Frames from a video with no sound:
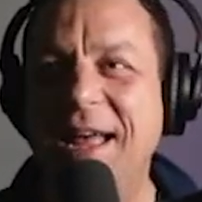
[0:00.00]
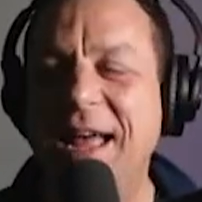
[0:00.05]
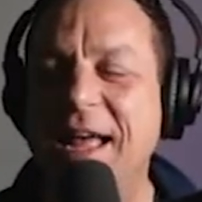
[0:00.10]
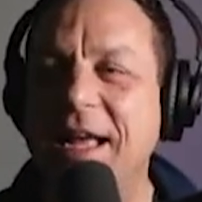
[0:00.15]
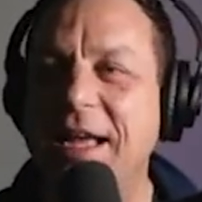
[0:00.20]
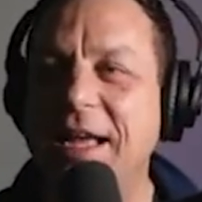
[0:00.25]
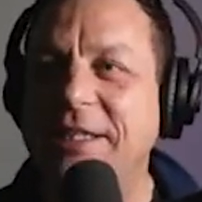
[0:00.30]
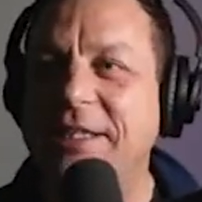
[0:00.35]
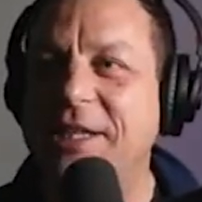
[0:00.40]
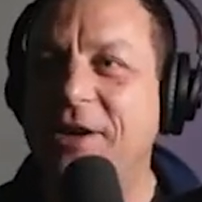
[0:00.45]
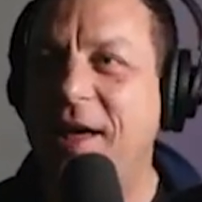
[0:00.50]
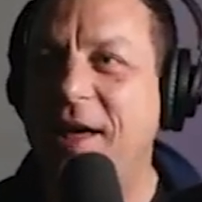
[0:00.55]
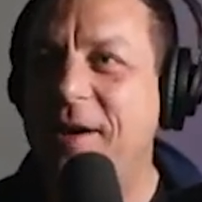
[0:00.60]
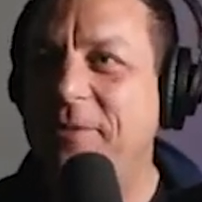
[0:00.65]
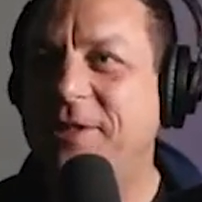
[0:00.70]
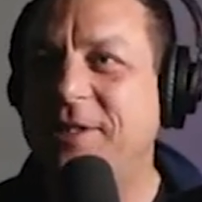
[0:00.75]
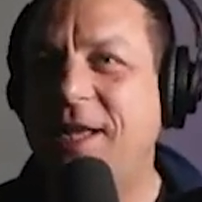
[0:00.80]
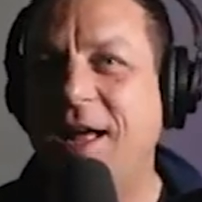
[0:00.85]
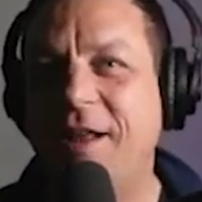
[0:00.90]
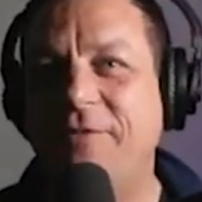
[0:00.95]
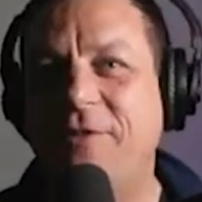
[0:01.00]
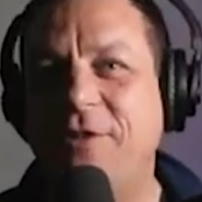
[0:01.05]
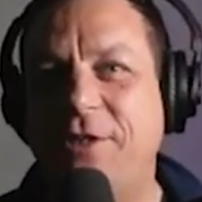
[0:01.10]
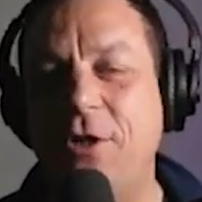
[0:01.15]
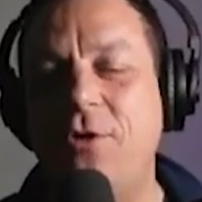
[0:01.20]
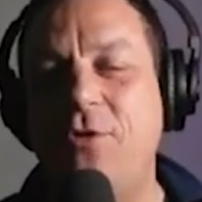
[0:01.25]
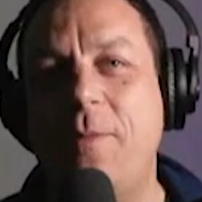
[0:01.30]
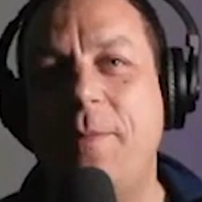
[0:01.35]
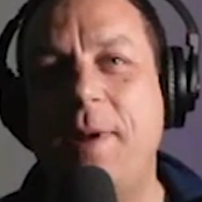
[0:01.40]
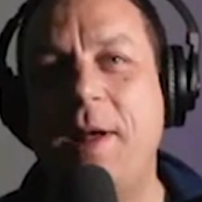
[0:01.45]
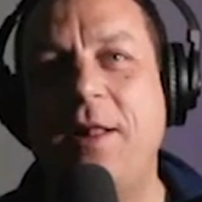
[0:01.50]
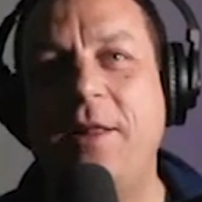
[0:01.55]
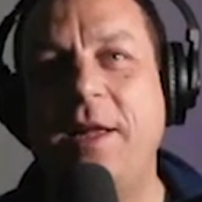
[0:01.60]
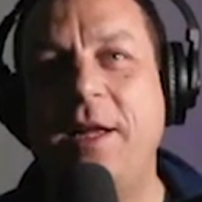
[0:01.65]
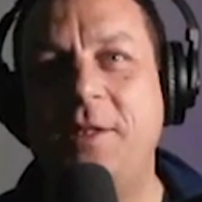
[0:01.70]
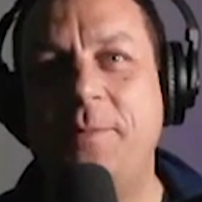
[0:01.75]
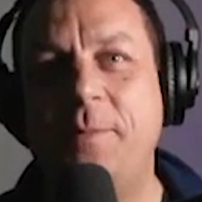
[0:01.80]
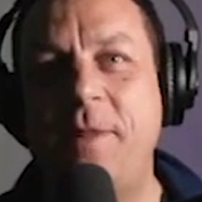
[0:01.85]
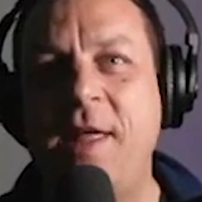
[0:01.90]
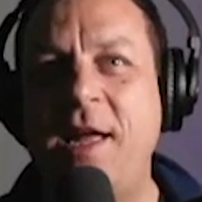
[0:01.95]
So that was kind of too
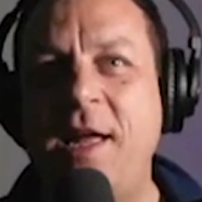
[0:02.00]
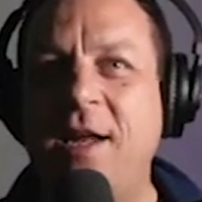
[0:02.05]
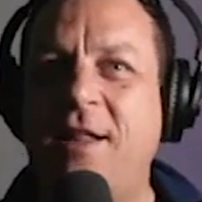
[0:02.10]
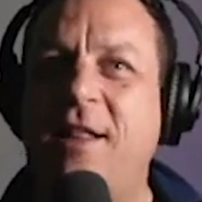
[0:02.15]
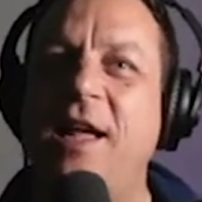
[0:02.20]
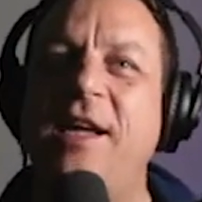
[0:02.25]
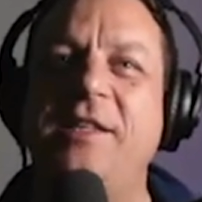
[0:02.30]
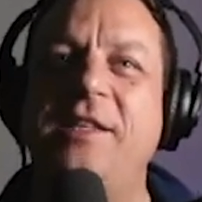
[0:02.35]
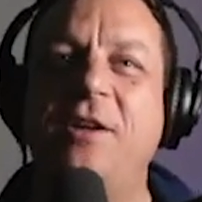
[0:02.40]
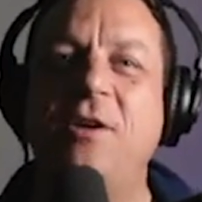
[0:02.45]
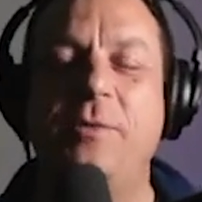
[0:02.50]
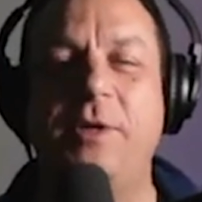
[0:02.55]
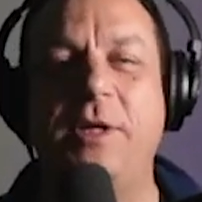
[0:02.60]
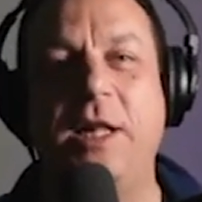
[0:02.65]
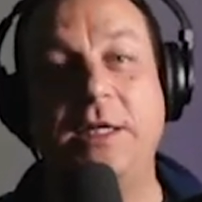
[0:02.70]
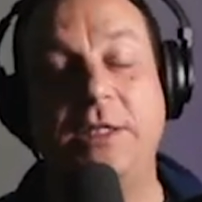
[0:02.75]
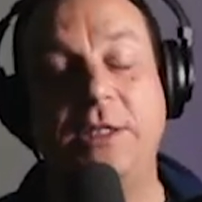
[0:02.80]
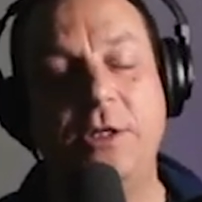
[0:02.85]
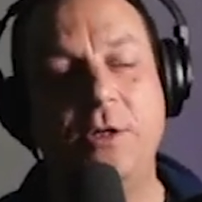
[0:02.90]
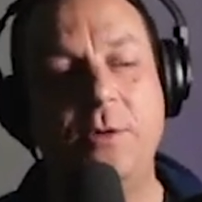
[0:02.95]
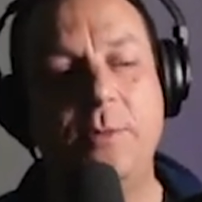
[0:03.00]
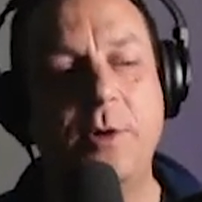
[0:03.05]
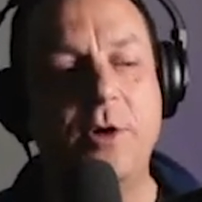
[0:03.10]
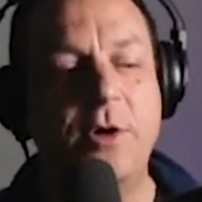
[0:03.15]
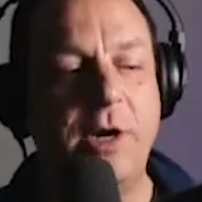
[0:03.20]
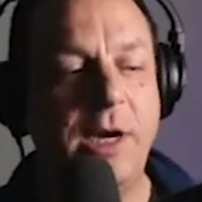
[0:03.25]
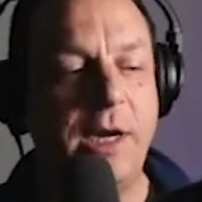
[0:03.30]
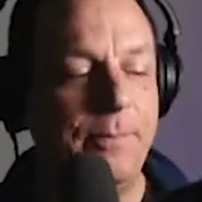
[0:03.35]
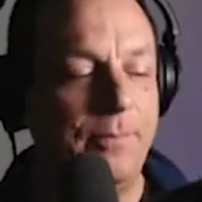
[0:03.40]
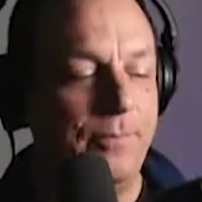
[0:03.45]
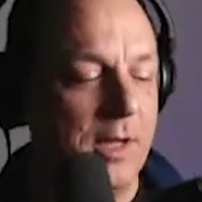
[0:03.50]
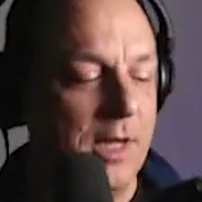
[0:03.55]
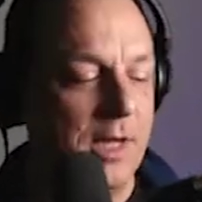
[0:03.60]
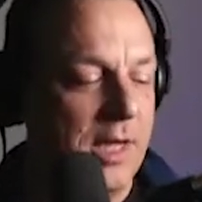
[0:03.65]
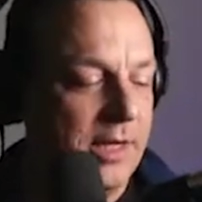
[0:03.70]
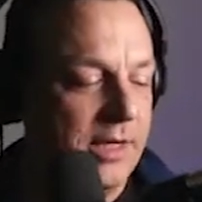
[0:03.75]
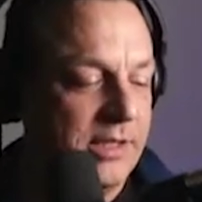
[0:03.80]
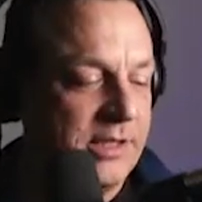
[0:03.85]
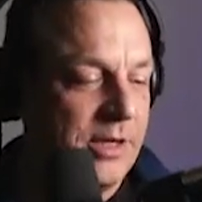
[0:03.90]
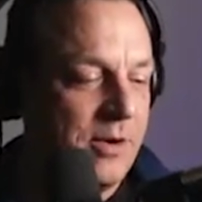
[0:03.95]
rebellious, but then classical was like too boring.
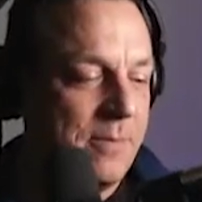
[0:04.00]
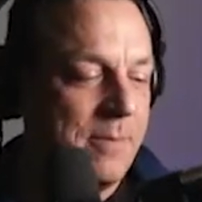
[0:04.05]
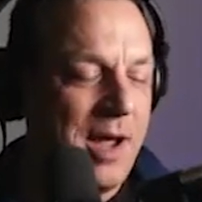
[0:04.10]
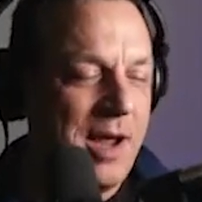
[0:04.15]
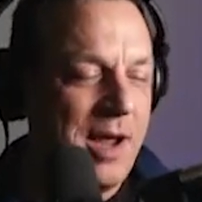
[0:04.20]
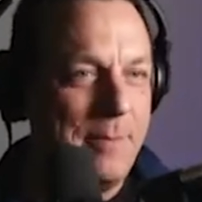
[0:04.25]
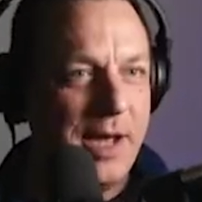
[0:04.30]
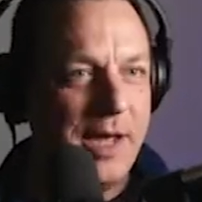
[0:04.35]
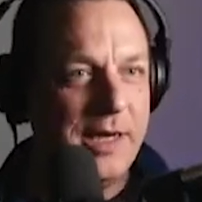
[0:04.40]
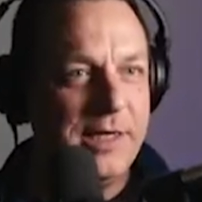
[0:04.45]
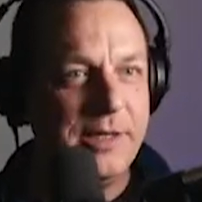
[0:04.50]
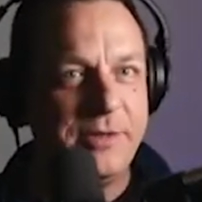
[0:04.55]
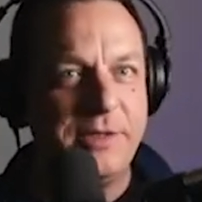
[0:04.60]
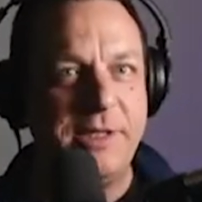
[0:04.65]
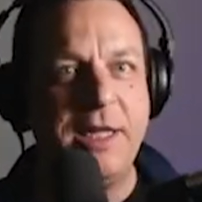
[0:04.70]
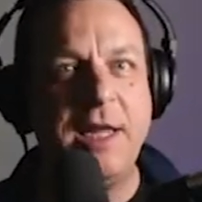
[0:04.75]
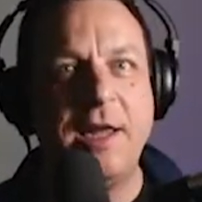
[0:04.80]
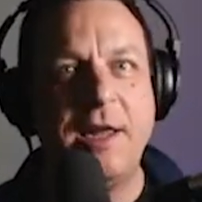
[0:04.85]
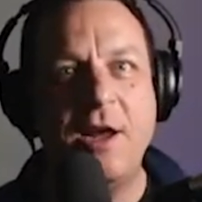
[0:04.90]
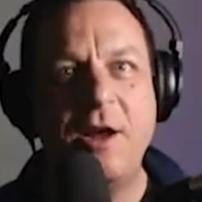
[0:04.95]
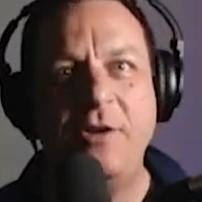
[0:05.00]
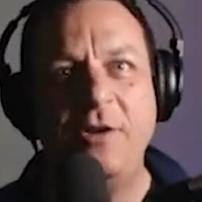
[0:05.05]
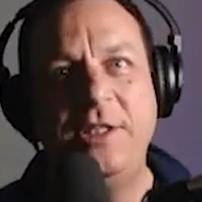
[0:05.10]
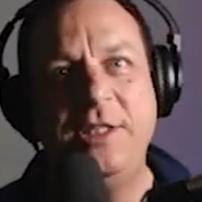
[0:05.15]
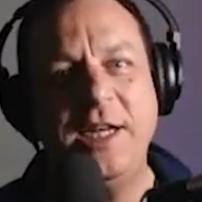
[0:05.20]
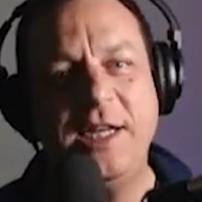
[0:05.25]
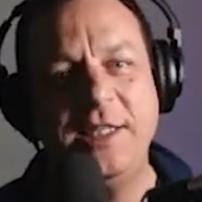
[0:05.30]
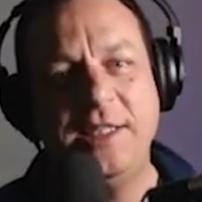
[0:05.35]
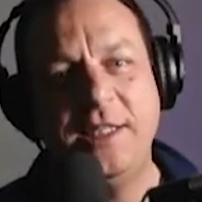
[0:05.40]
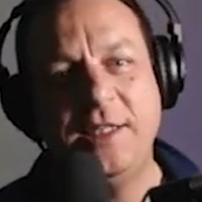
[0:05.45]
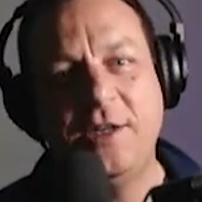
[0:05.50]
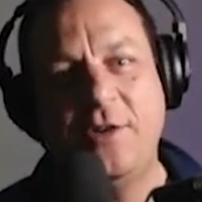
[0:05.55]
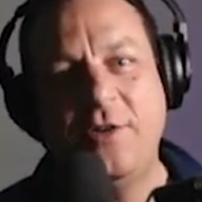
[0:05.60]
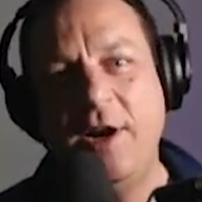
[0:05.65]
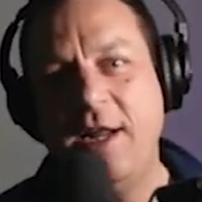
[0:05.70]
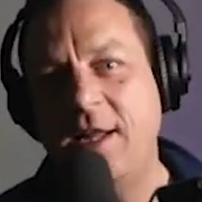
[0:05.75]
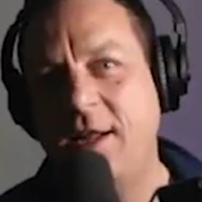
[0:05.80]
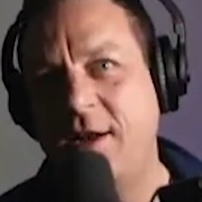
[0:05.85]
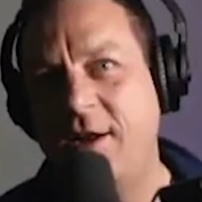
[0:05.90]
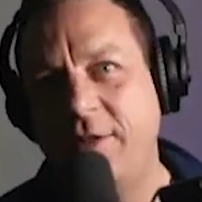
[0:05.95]
So in my mind, I was thinking, oh, jazz is
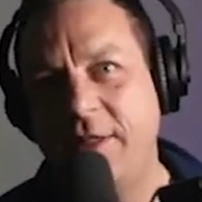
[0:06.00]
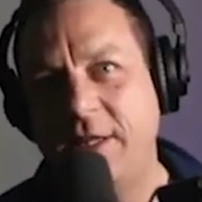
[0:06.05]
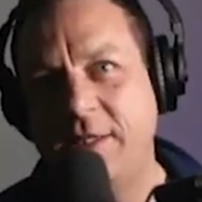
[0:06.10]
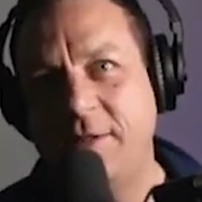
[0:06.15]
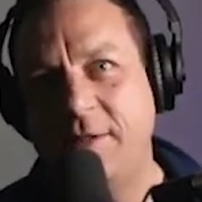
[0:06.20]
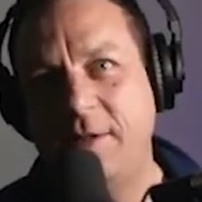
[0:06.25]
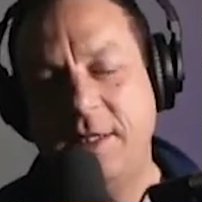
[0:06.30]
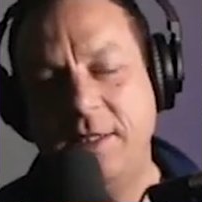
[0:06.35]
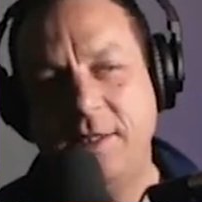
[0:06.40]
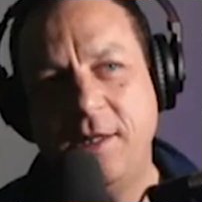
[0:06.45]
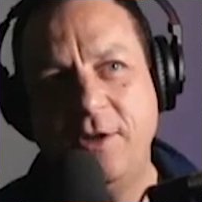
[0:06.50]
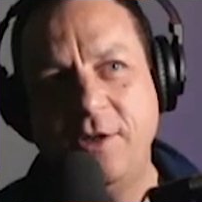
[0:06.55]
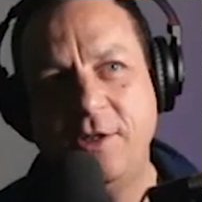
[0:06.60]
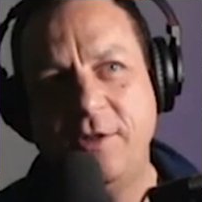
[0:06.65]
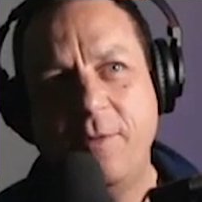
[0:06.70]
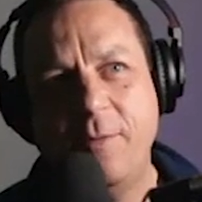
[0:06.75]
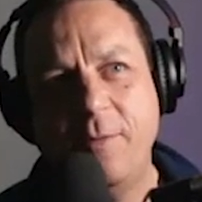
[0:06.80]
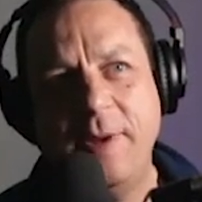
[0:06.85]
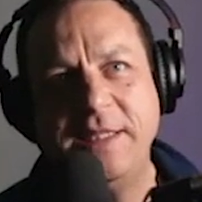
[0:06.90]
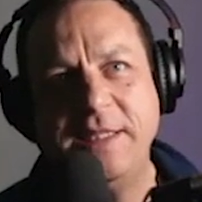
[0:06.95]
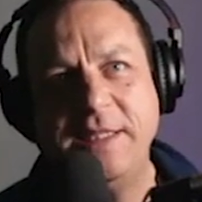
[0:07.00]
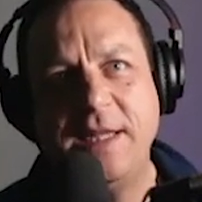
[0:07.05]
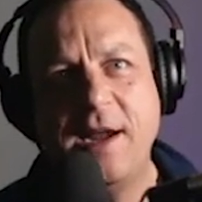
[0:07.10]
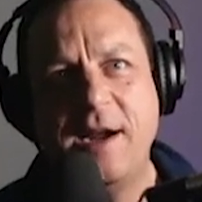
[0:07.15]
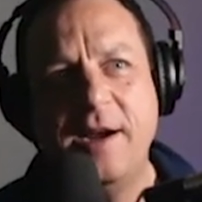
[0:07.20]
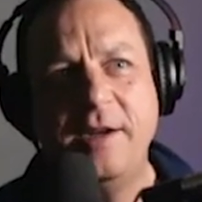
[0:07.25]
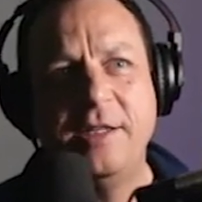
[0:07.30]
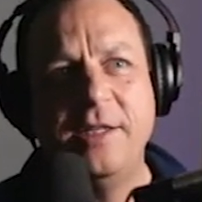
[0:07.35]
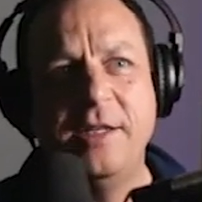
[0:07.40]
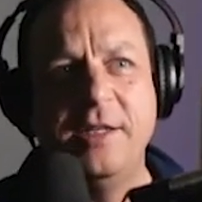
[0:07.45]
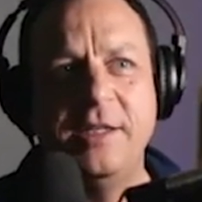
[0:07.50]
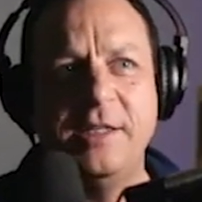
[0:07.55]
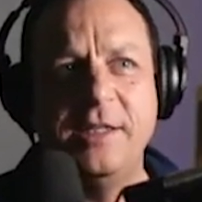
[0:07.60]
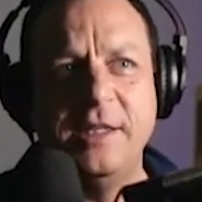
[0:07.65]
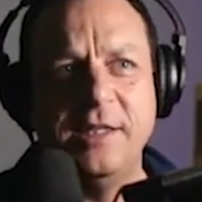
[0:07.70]
great. There's loads of amazing characters.